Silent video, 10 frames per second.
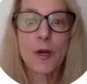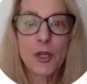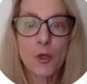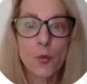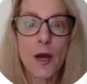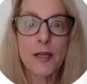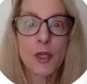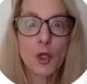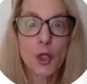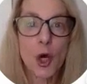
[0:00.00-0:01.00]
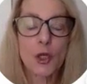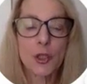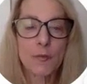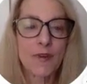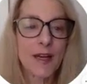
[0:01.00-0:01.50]
you want your
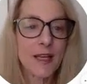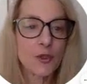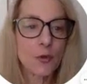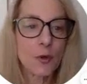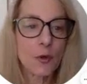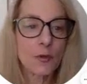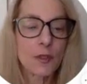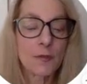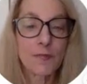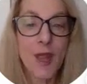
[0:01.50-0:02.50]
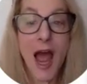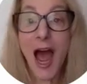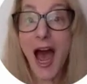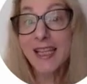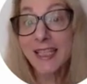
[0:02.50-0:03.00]
long-term financial goals.
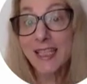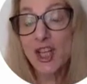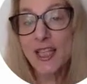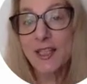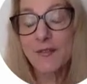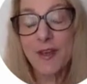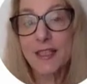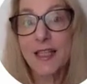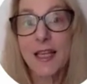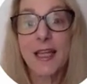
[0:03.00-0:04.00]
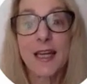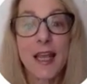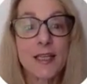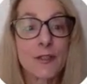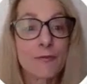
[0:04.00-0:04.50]
I suggest investing in
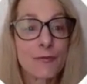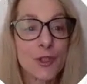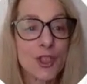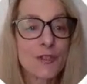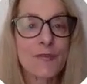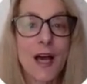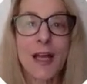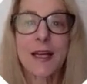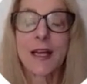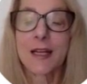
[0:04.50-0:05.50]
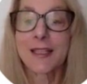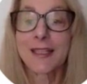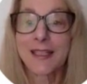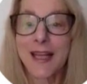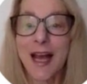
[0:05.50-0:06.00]
a diversified
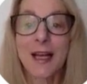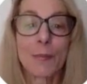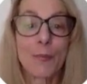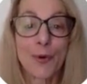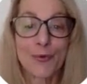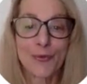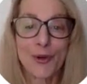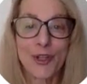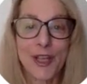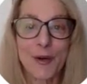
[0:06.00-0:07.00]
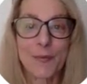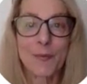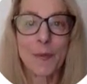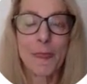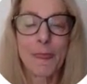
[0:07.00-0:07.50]
stock portfolio.
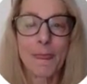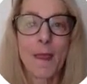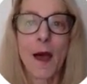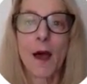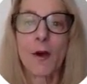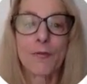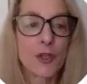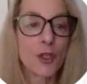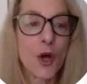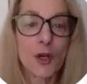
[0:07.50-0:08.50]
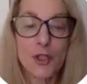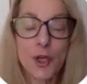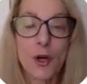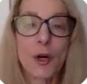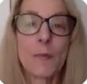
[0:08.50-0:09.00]
Over the long
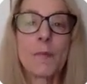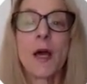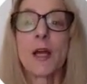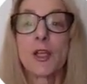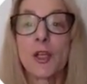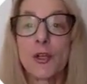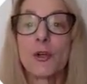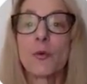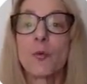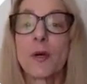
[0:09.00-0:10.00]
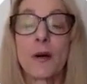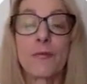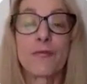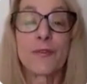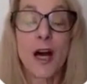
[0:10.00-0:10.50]
term, you will
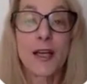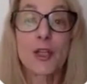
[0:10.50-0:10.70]
find